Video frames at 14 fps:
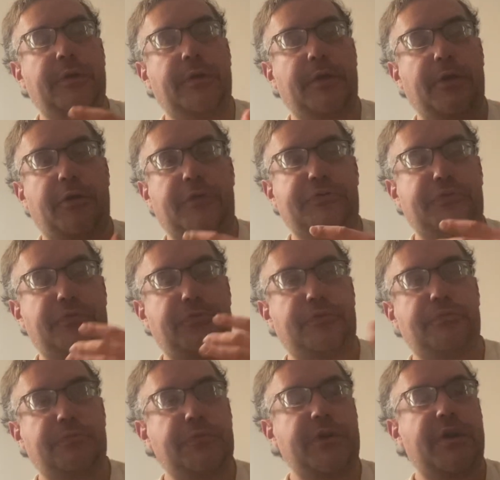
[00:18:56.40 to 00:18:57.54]
and also
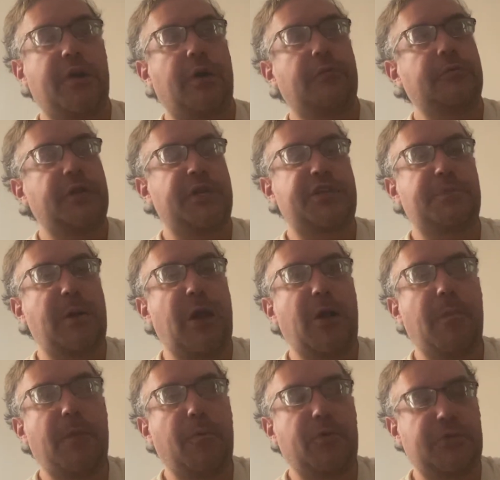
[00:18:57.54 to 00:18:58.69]
you know
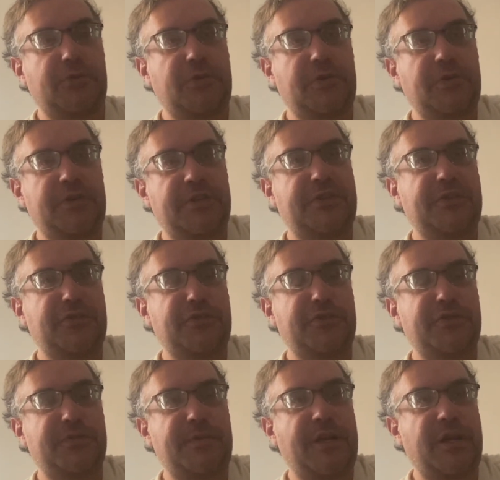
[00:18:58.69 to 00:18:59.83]
experiment with certain
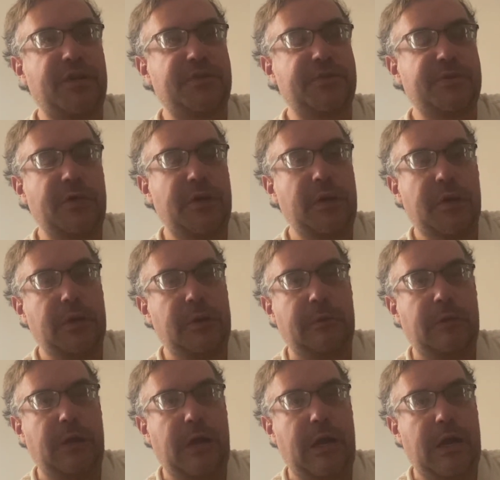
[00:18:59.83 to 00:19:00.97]
decisions because
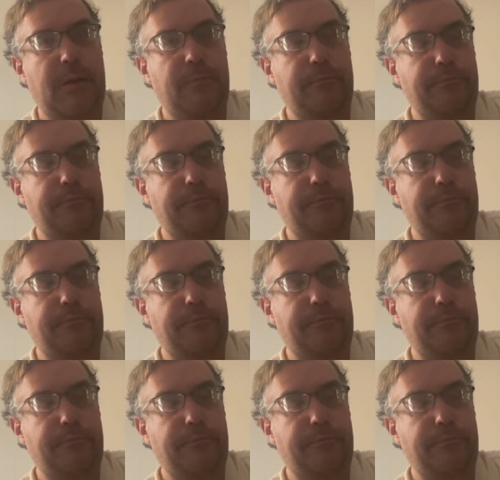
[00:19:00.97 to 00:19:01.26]
um,